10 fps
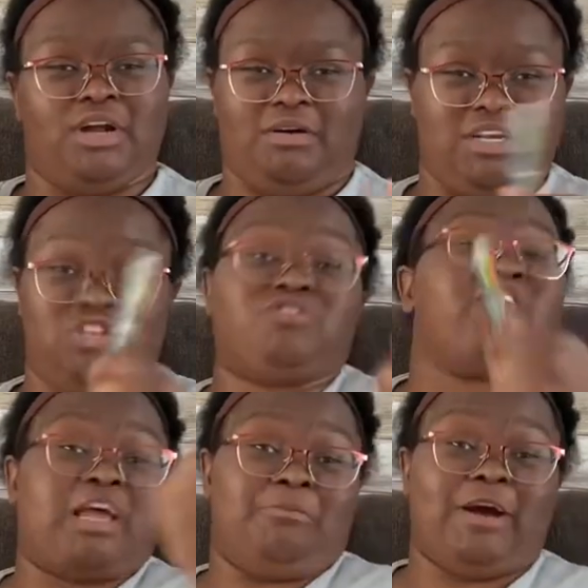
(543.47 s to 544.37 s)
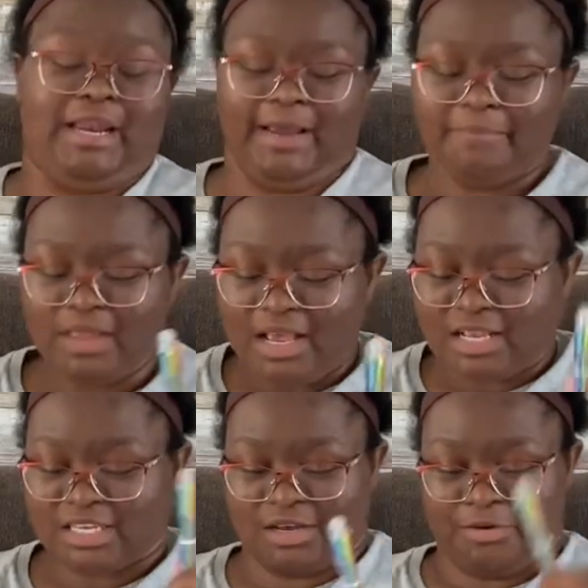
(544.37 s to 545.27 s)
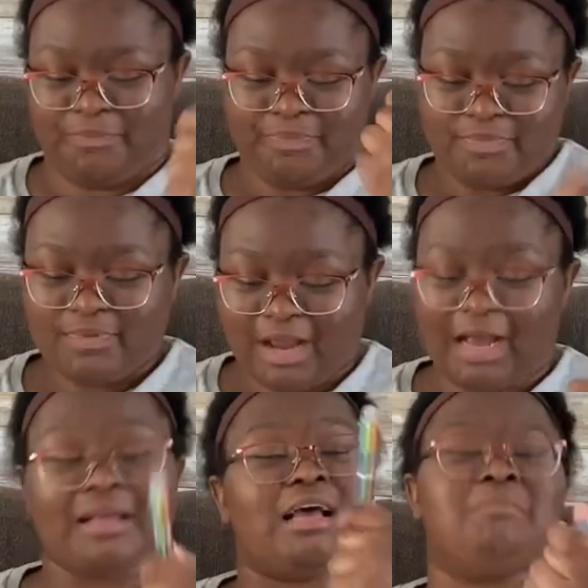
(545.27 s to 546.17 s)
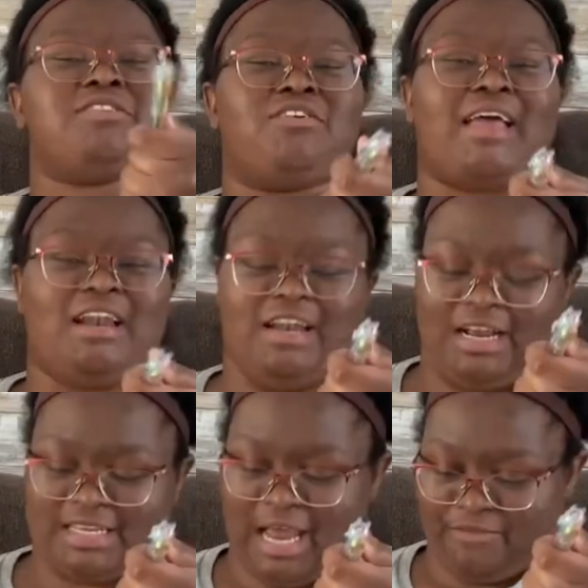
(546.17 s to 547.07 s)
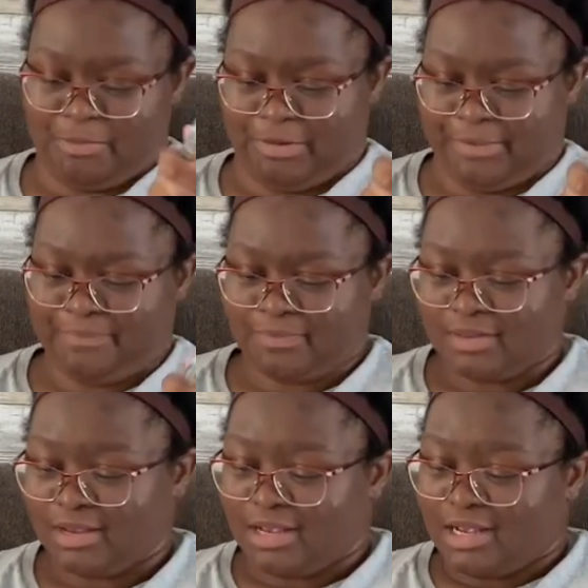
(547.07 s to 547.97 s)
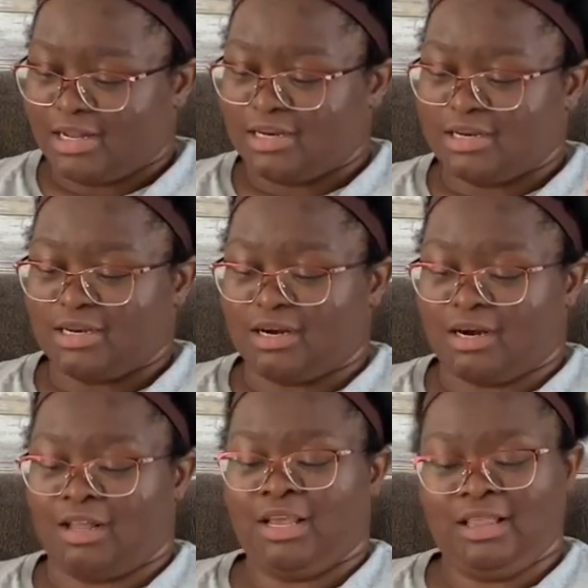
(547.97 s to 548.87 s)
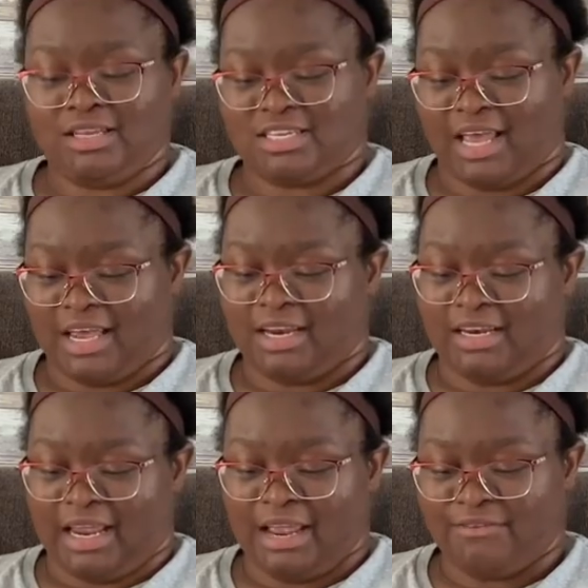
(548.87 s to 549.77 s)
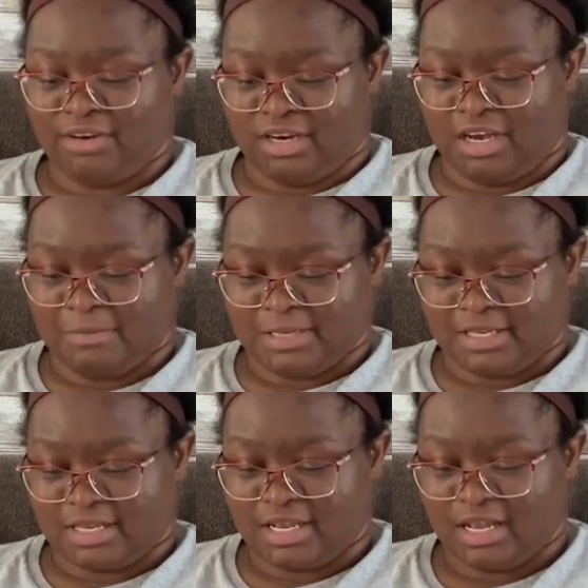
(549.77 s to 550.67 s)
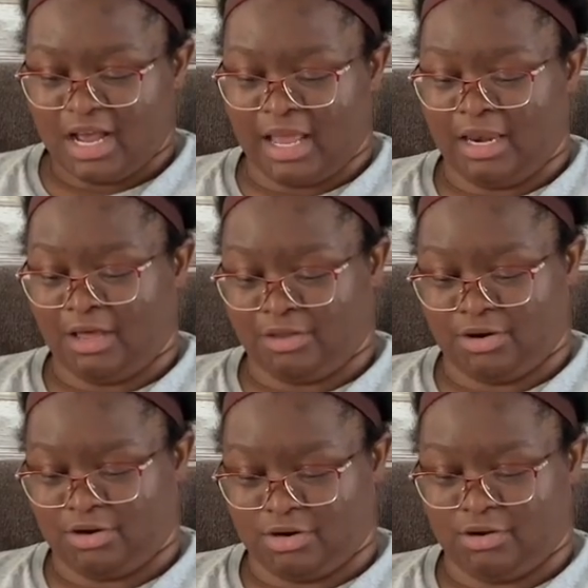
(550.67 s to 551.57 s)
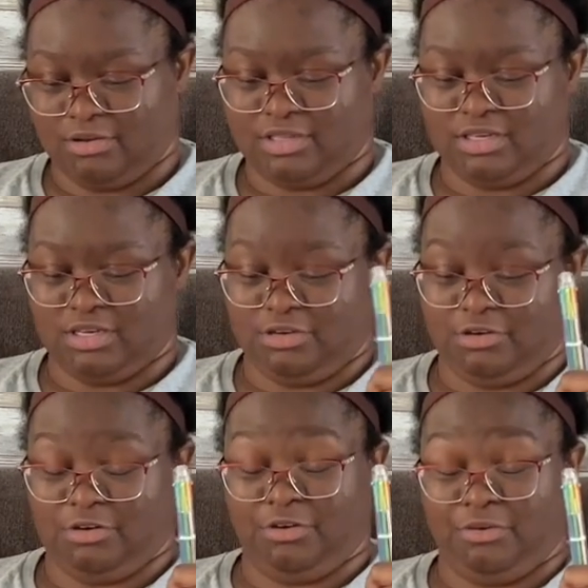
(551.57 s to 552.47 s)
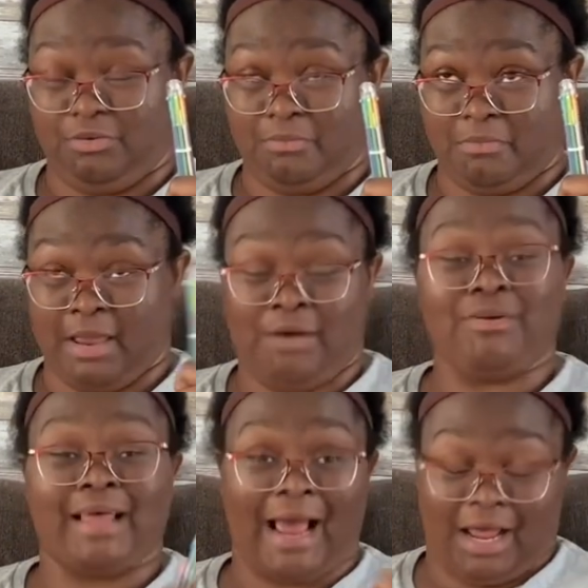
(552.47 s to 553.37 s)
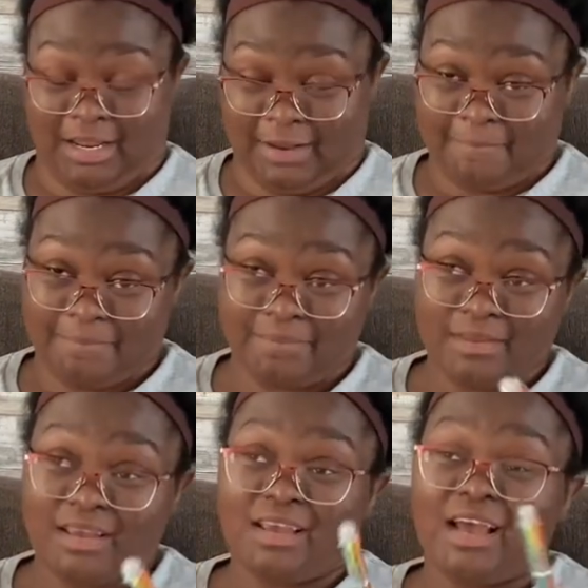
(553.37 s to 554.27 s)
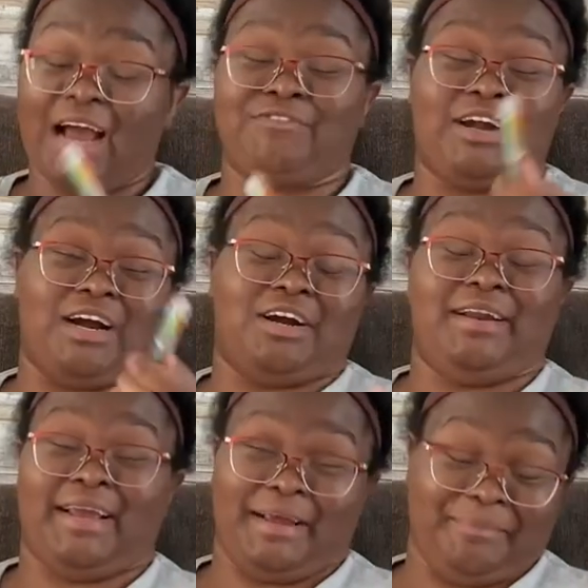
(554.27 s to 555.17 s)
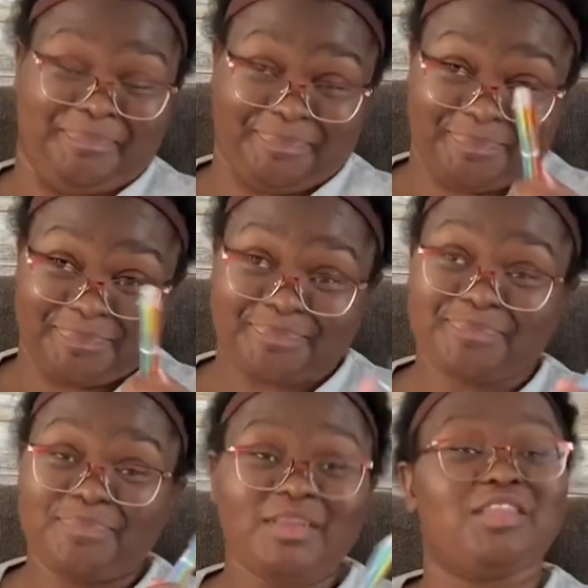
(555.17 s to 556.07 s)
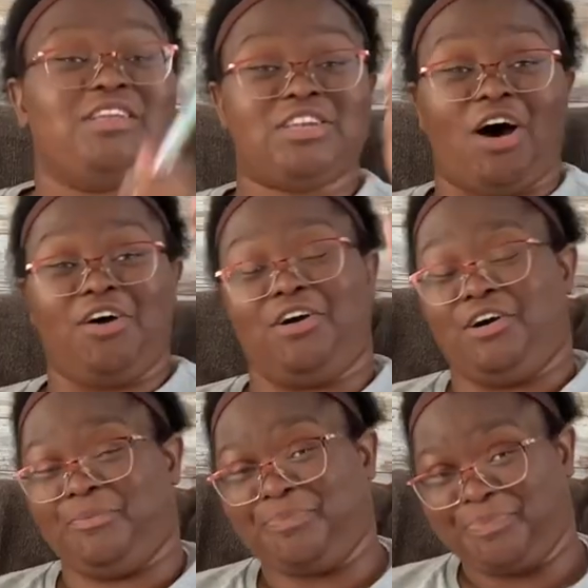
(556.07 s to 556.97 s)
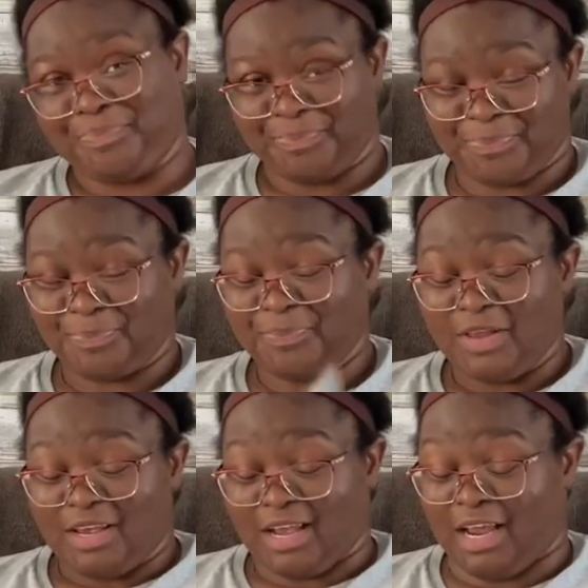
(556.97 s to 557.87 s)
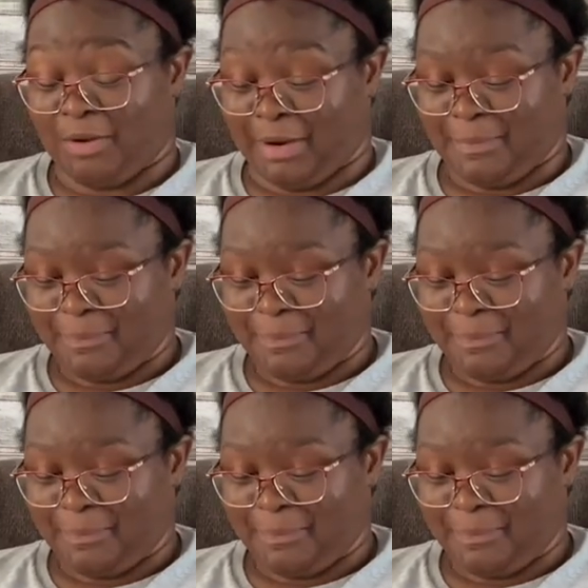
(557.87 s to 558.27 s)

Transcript: on because she was fucking pregnant. So I'm still canonized at half a point. On the other side, Dave dumps another girl to get with Allie. I forgot her name. The tall girl. Anyway,